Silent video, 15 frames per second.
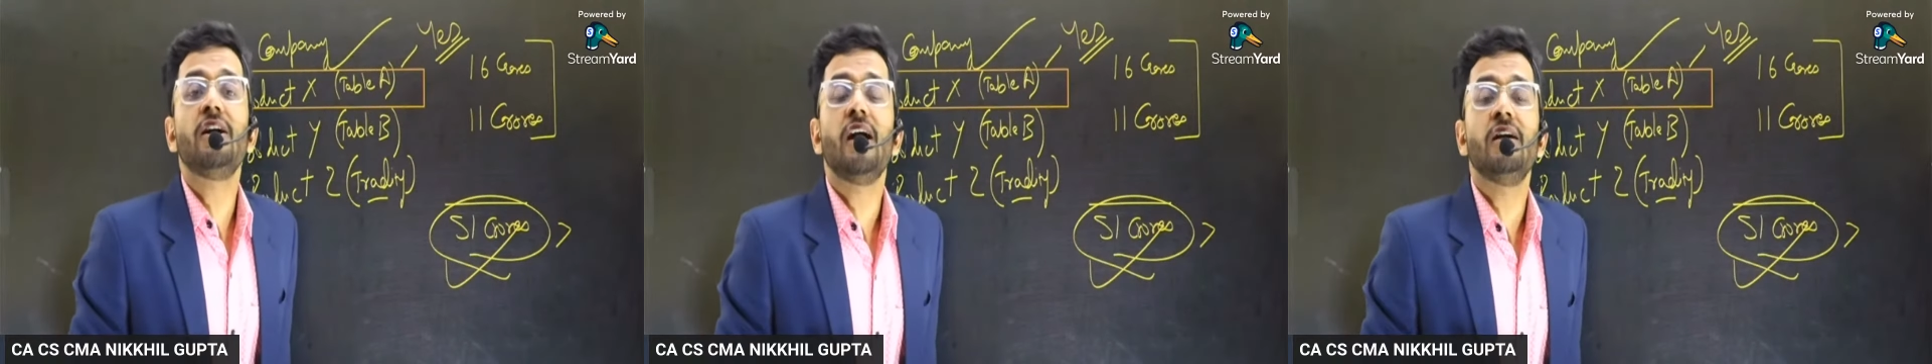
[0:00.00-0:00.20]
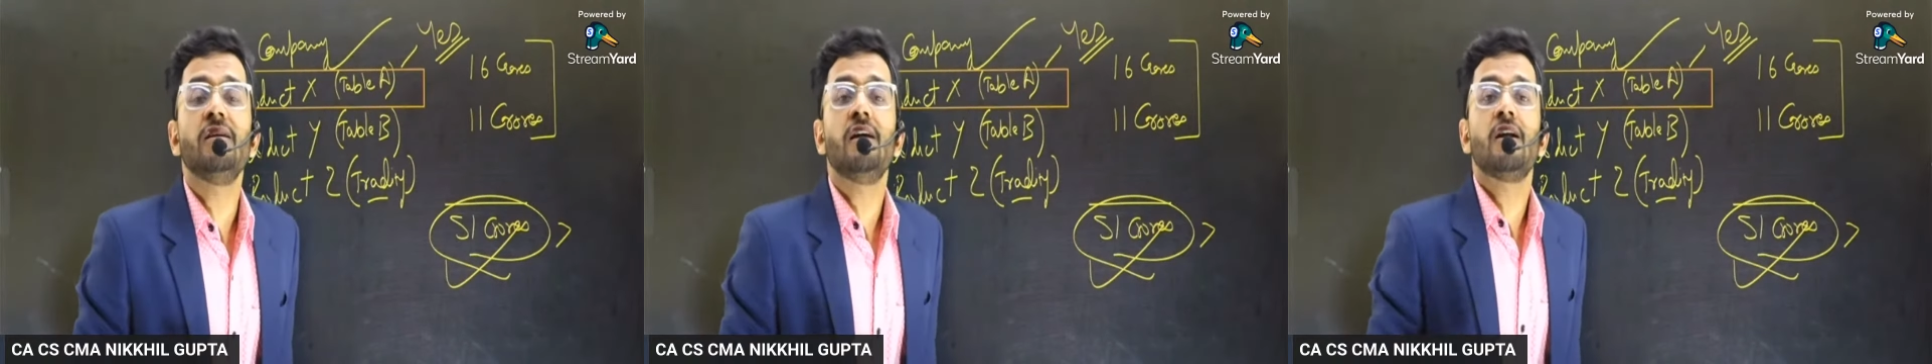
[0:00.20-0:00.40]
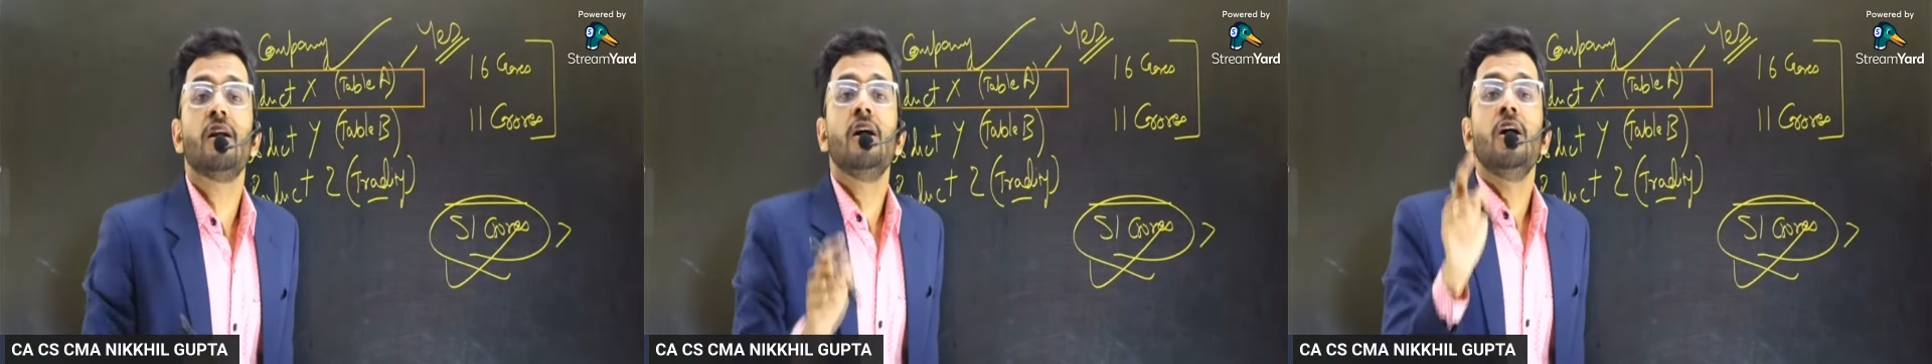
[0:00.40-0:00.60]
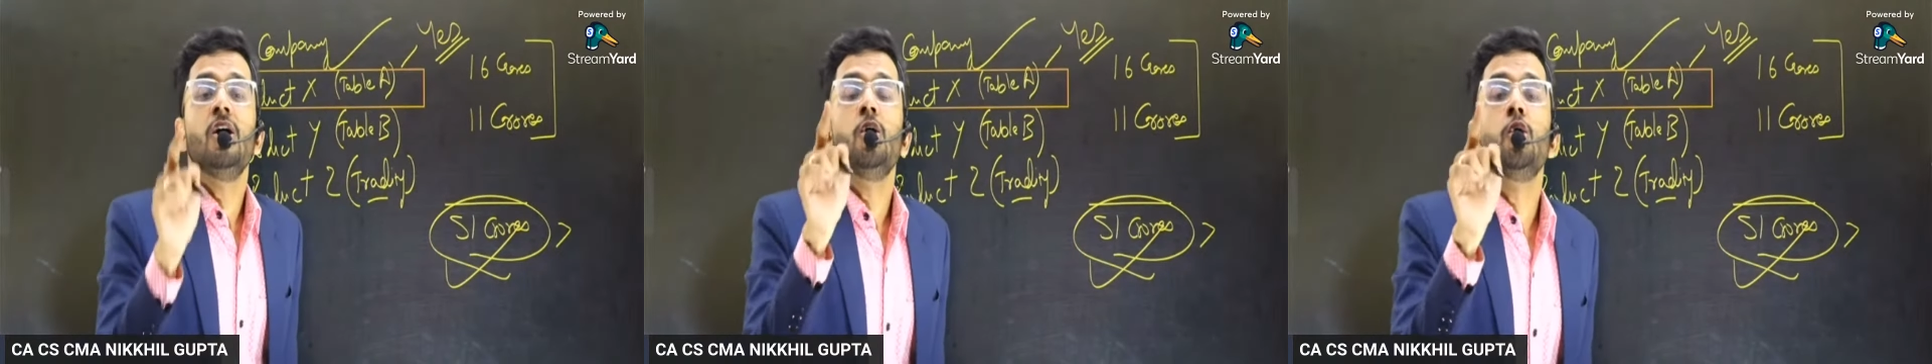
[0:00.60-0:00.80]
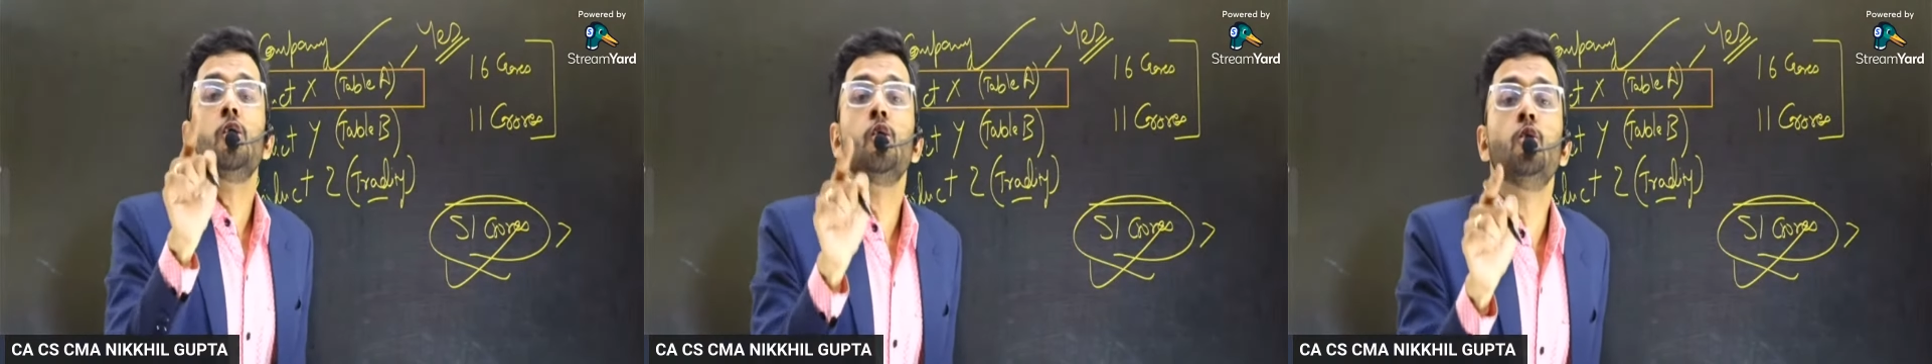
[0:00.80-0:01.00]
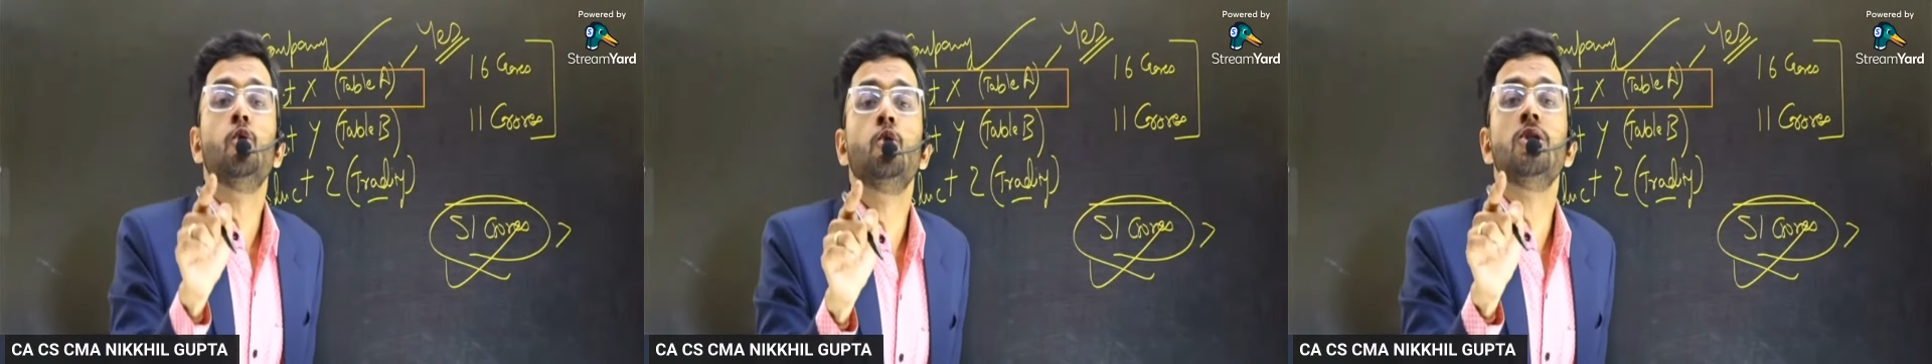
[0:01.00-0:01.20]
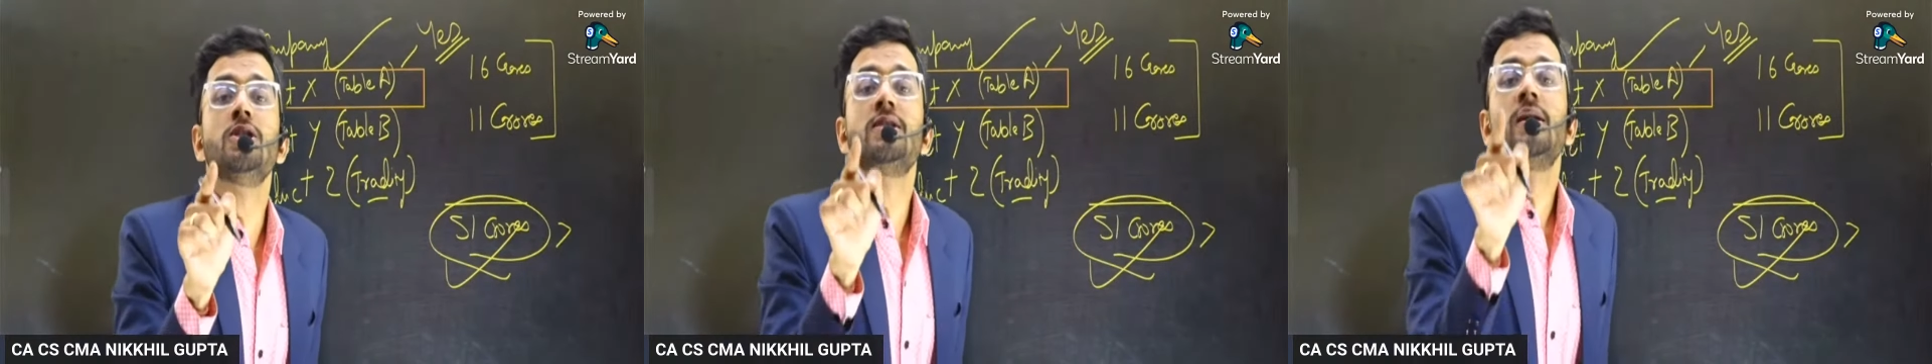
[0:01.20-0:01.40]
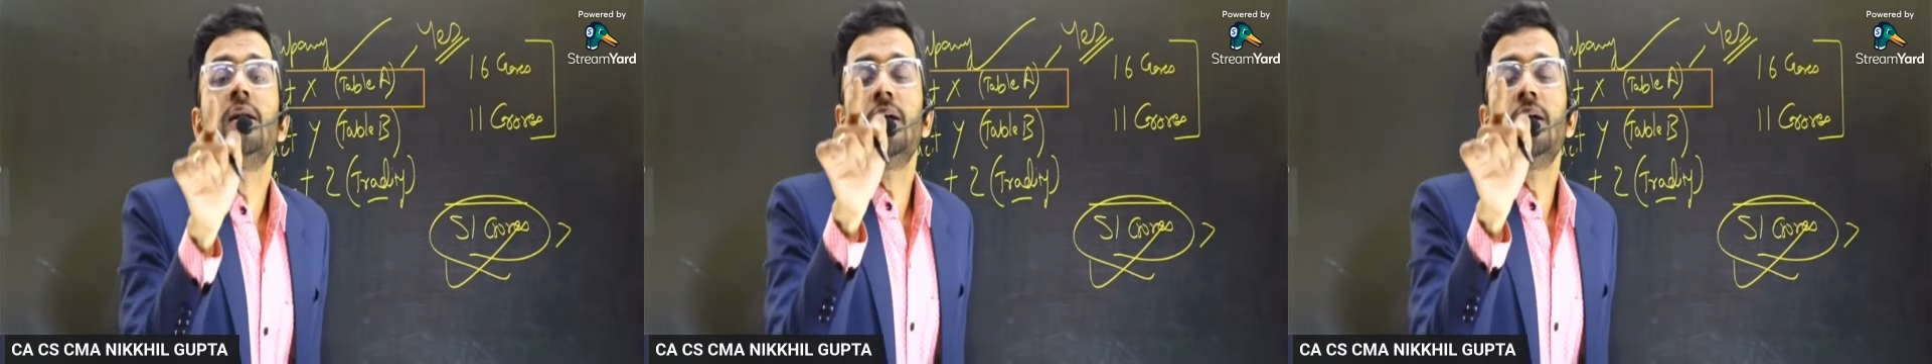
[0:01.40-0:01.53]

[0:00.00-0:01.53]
under rules